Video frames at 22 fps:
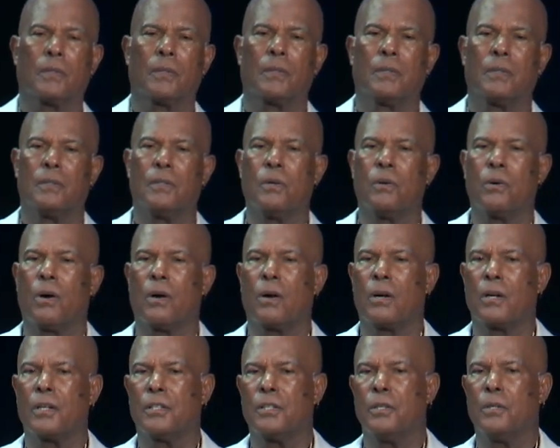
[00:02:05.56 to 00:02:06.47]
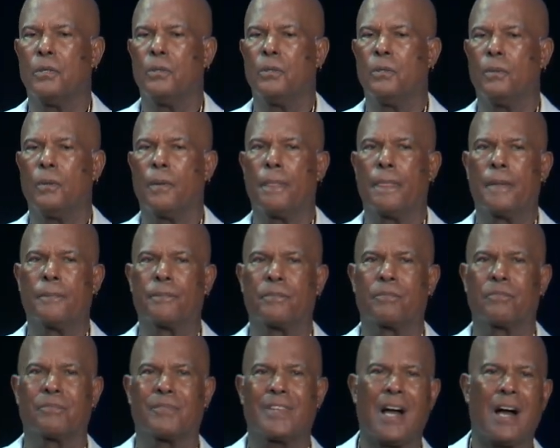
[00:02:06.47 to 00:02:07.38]
nor are you
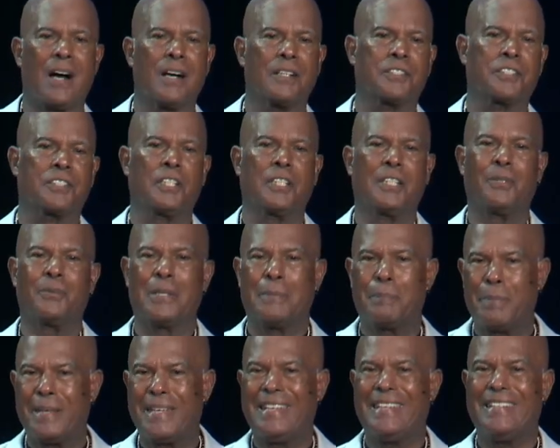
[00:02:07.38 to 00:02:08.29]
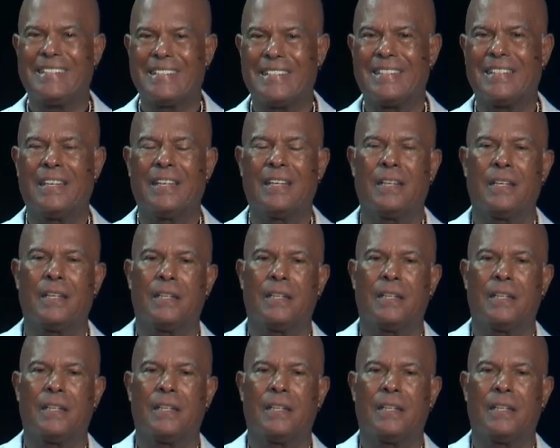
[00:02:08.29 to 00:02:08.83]
constantly repeating